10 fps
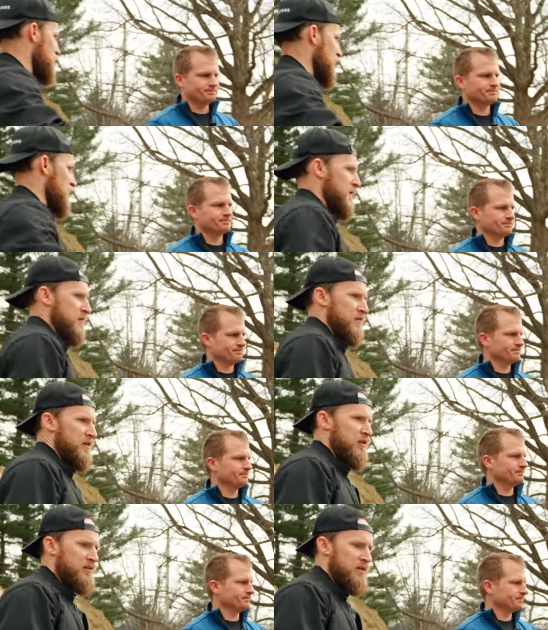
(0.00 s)
Speaker 1: second means of
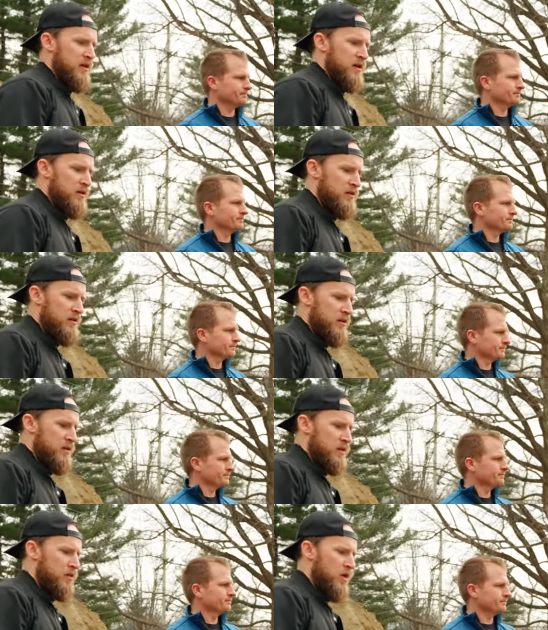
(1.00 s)
egress there.
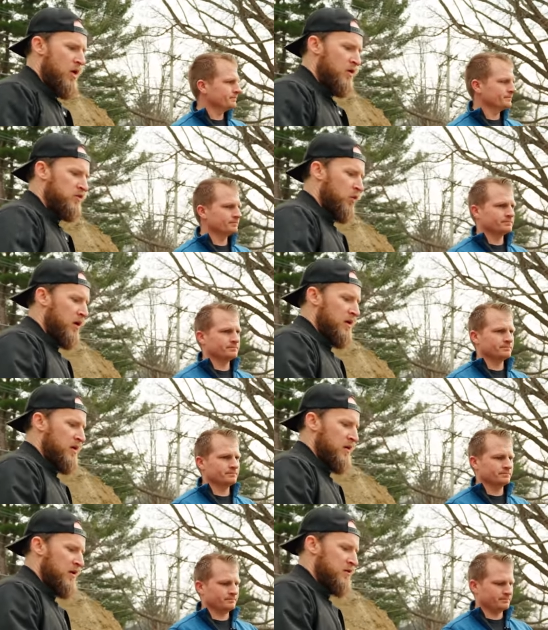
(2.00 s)
Cool. So what
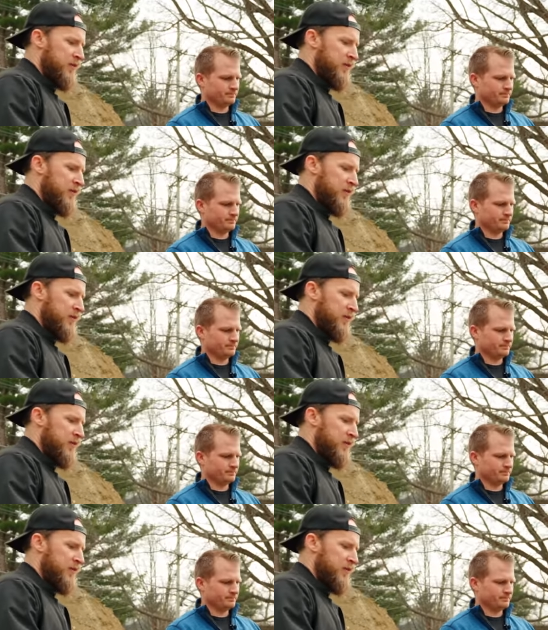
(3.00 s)
as